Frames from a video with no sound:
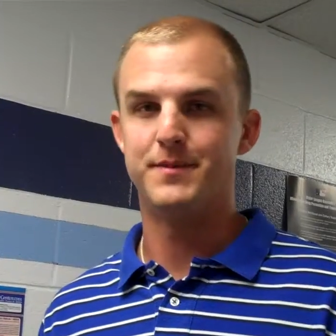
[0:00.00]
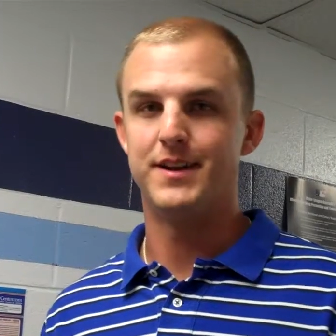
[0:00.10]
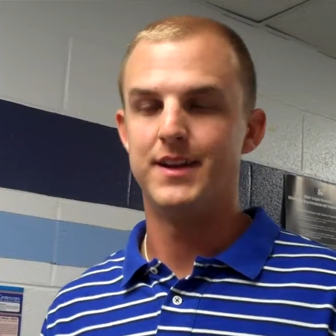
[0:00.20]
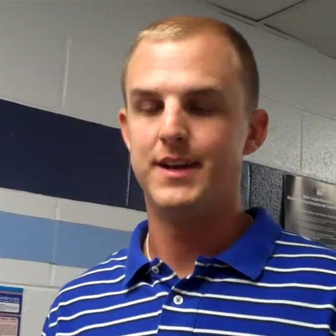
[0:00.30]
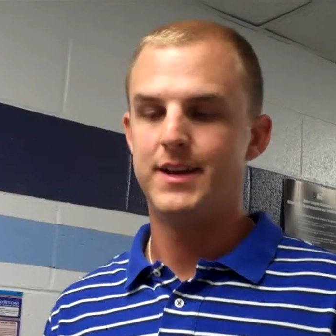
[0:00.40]

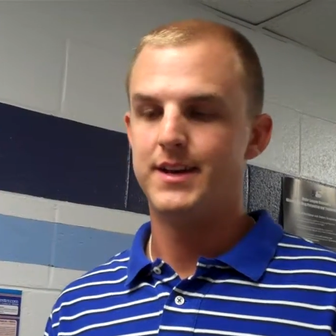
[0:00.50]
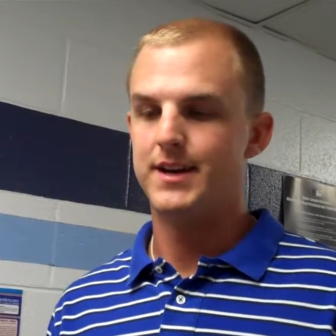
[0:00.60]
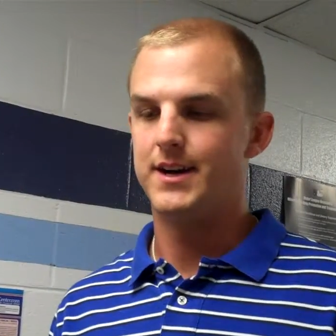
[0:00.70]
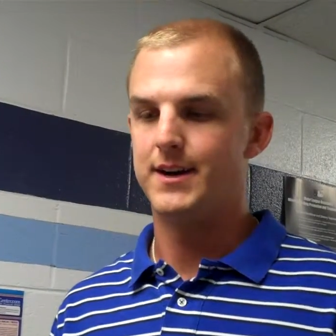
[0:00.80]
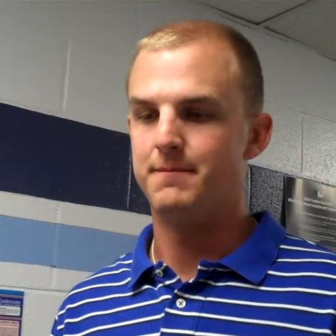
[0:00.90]
But
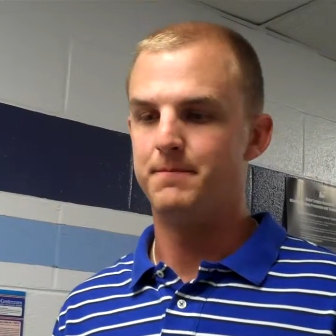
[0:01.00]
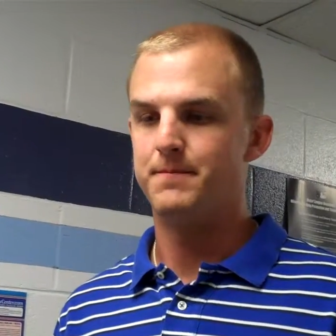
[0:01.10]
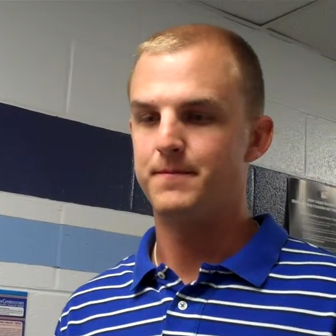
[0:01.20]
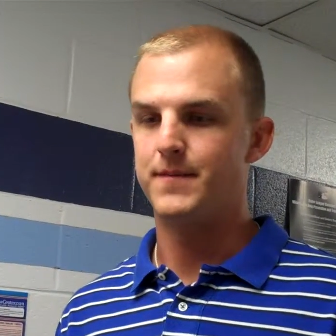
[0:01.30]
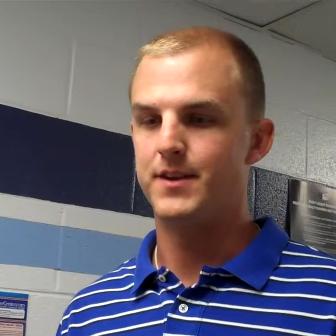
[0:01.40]
um, you
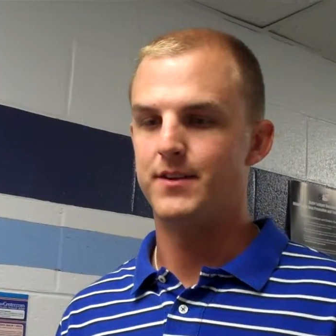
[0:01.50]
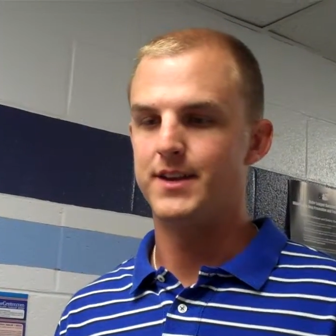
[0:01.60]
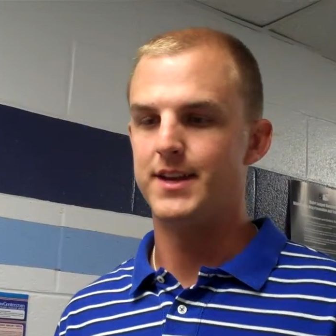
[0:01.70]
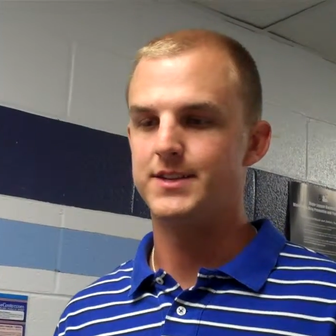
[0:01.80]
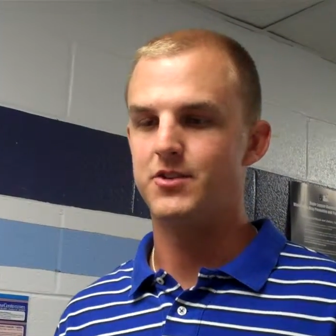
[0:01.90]
know,
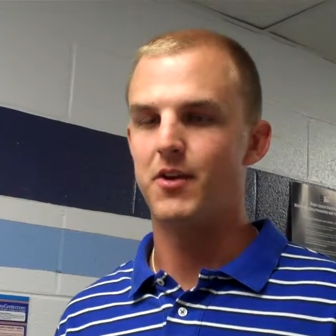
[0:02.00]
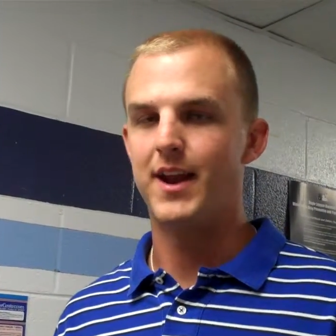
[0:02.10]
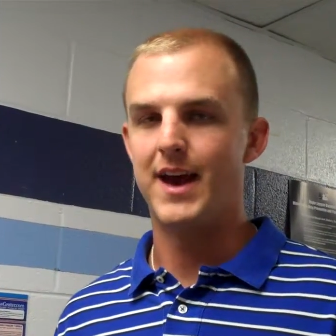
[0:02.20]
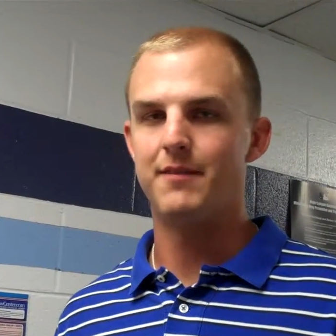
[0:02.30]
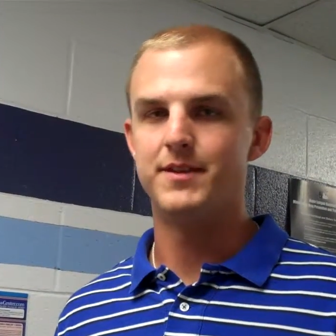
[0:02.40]
it, it's
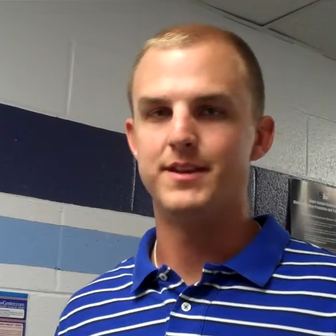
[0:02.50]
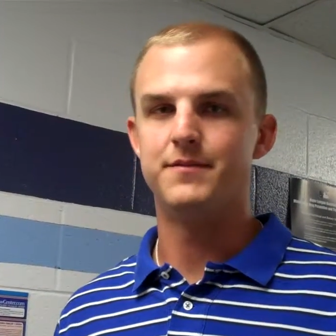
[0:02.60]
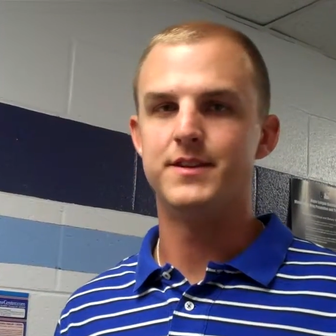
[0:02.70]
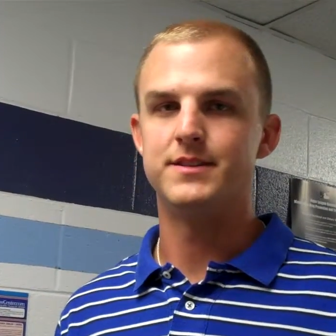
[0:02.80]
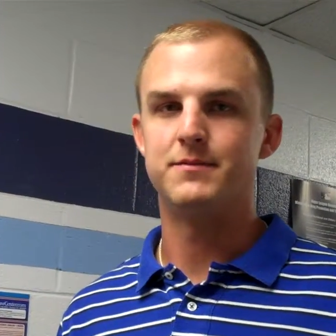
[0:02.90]
great having the
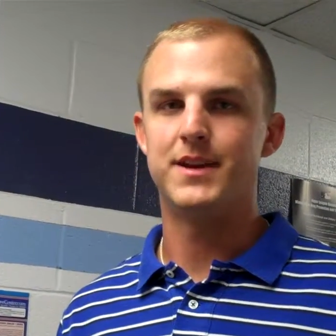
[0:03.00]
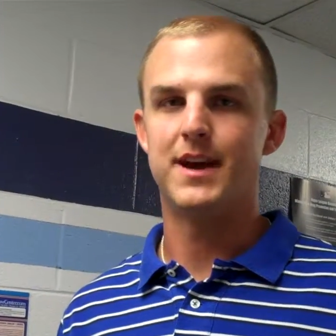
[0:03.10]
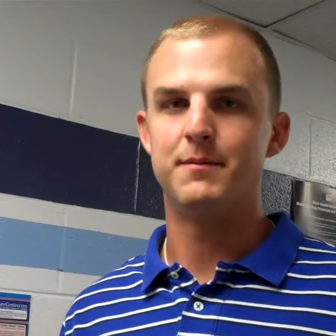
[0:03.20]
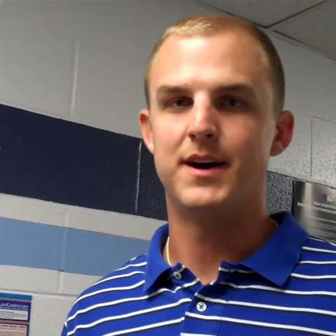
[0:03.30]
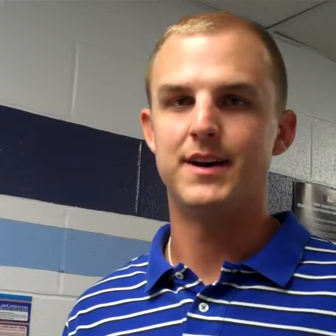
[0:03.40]
defense that we
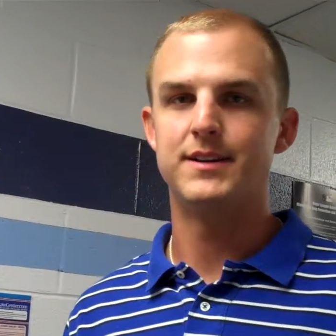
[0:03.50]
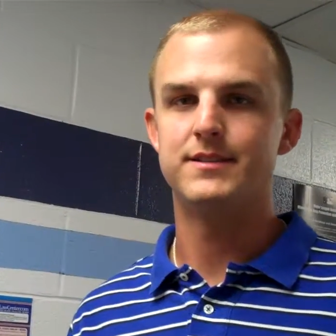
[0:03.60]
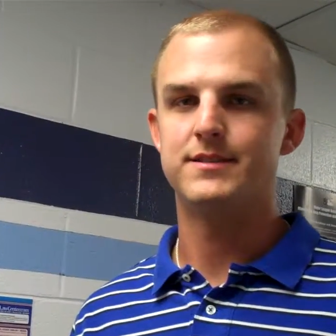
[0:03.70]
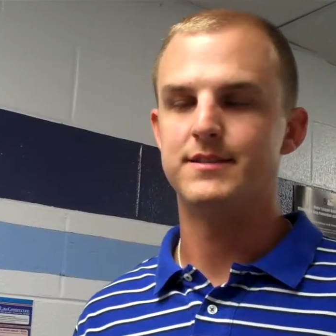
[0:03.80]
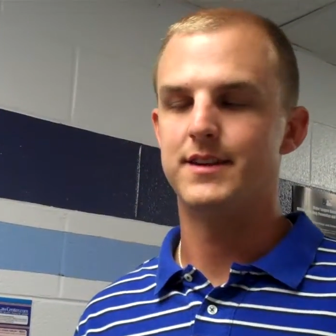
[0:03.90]
got behind
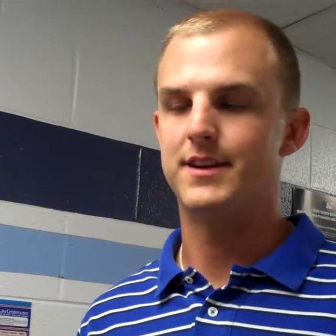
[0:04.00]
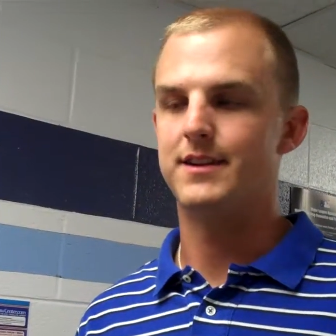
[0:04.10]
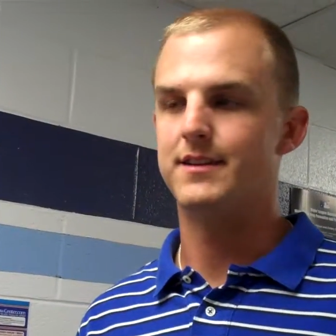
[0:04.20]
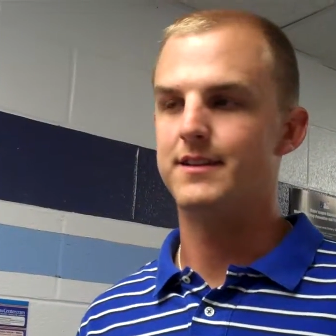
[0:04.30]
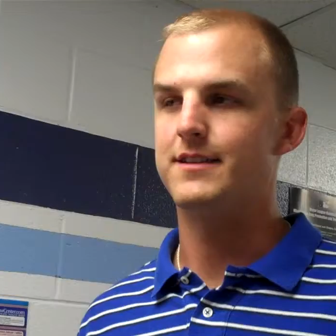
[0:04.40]
us
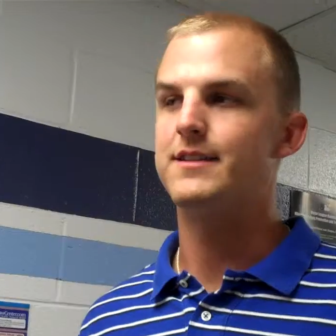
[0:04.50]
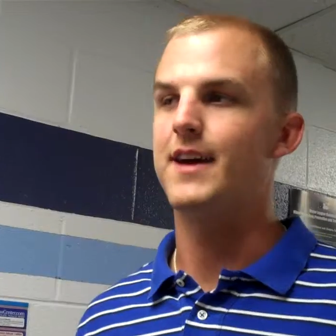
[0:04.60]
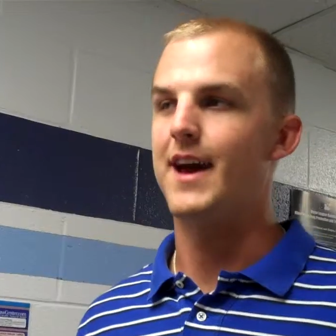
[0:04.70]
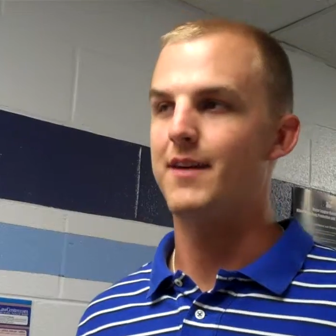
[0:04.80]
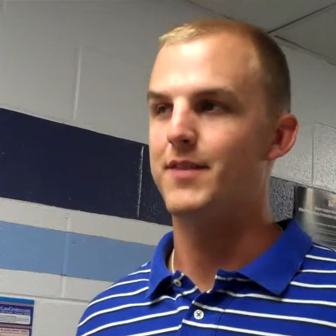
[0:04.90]
and
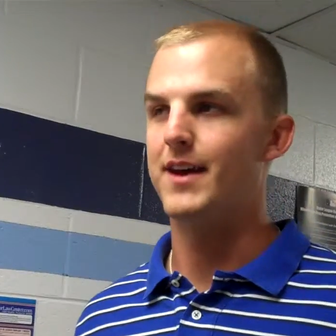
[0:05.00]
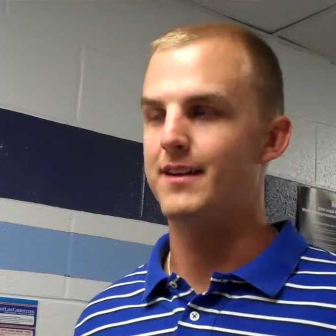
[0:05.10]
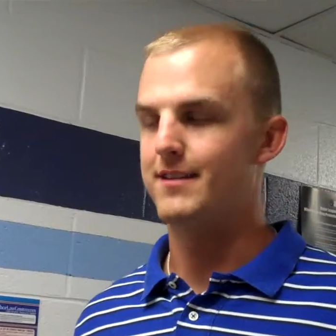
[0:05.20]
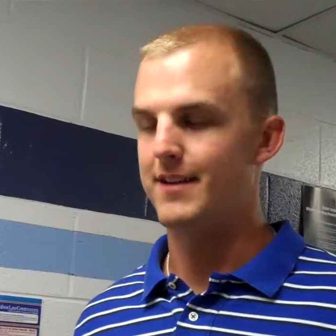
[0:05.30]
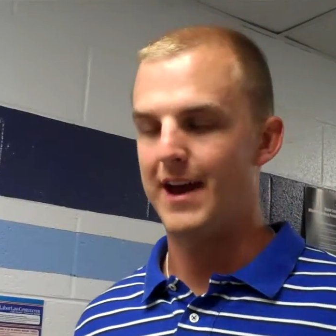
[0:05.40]
to have that
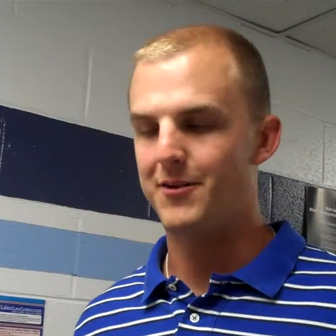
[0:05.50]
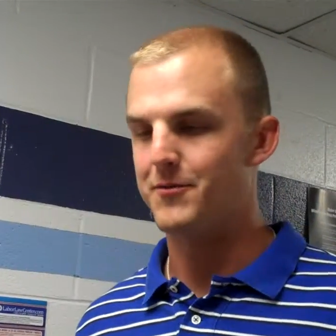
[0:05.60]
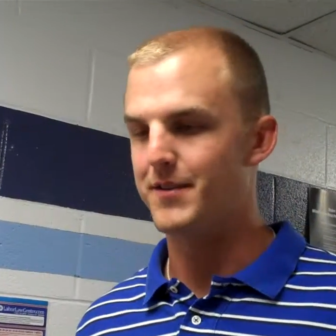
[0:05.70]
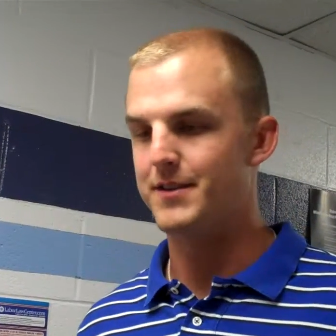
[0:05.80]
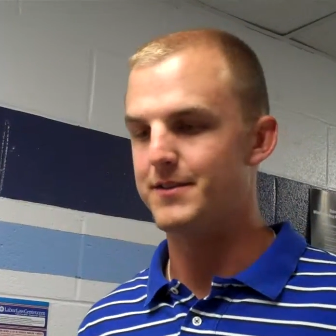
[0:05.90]

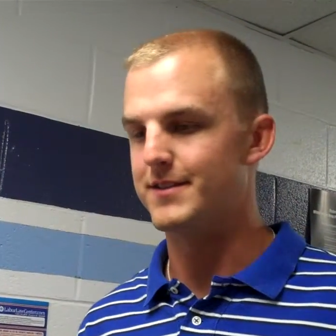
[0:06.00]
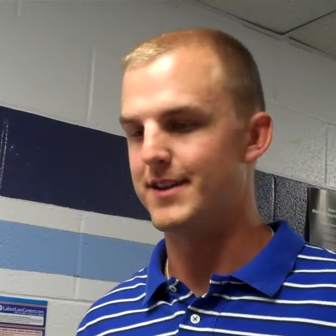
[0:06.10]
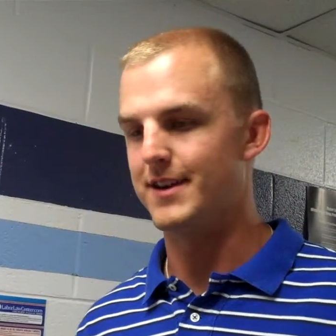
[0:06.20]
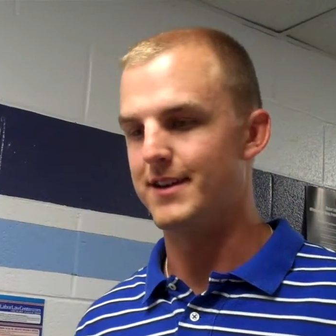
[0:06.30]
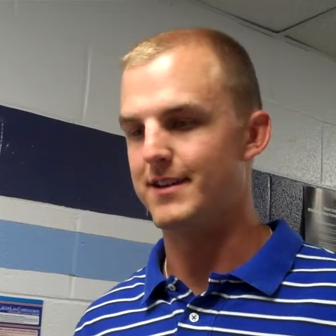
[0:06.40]
outfield
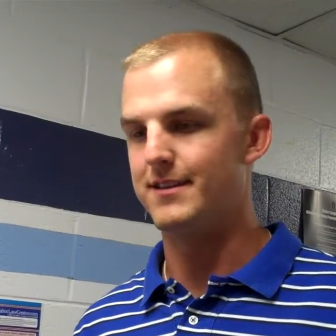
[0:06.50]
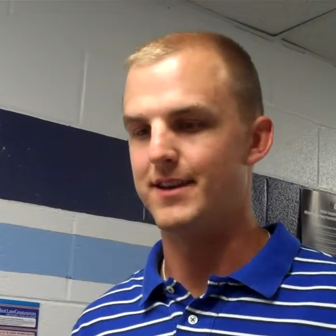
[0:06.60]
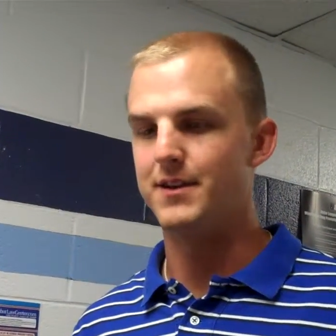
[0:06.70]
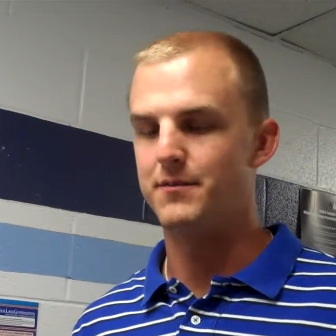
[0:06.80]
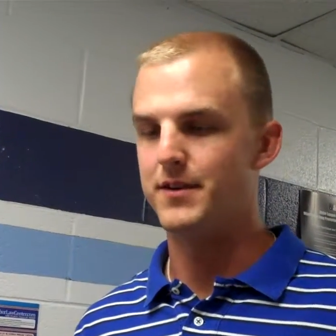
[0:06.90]

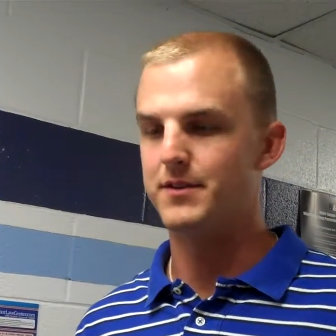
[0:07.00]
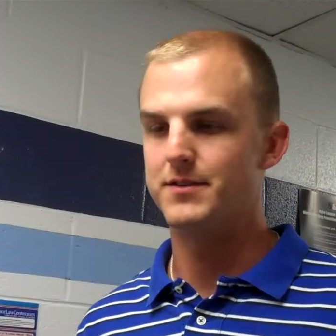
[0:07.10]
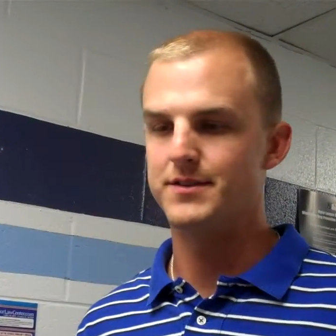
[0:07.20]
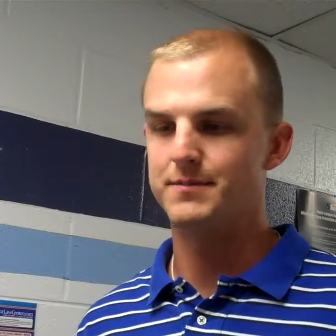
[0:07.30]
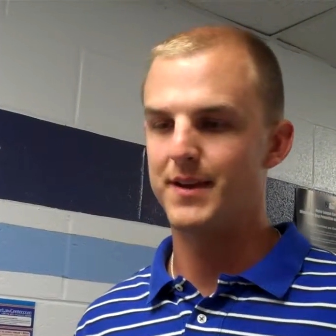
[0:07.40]
and
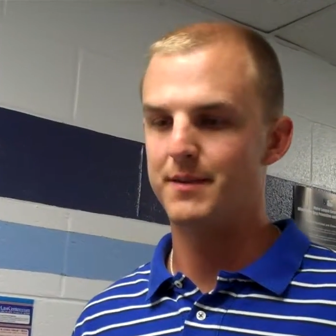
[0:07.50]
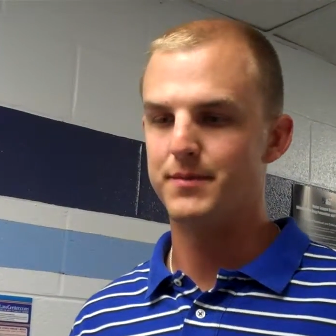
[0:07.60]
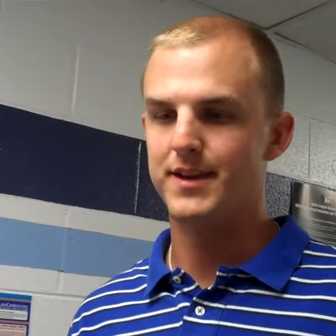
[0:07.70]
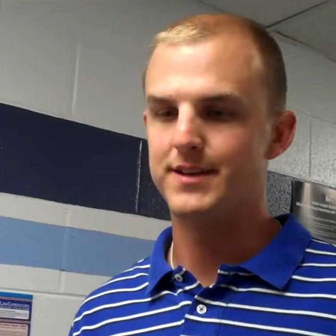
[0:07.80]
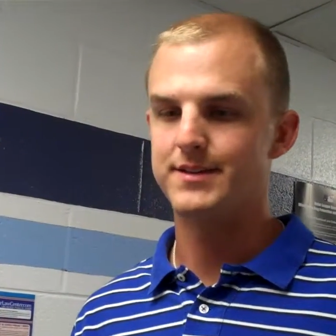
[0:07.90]
infield just making
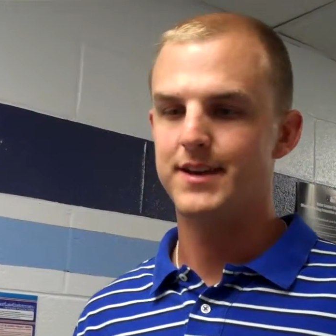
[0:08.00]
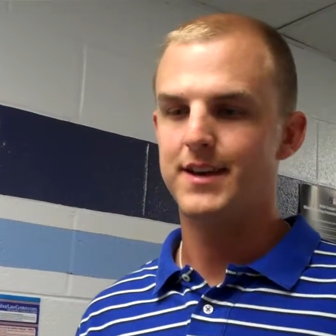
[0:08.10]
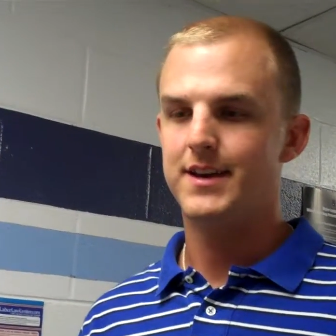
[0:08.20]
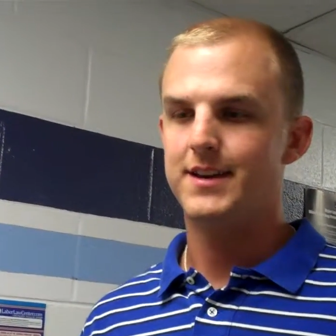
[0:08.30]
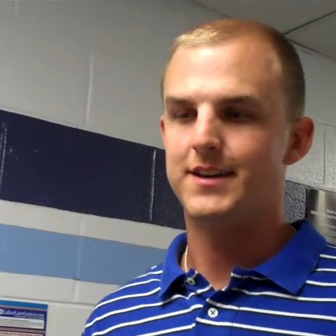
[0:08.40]
plays.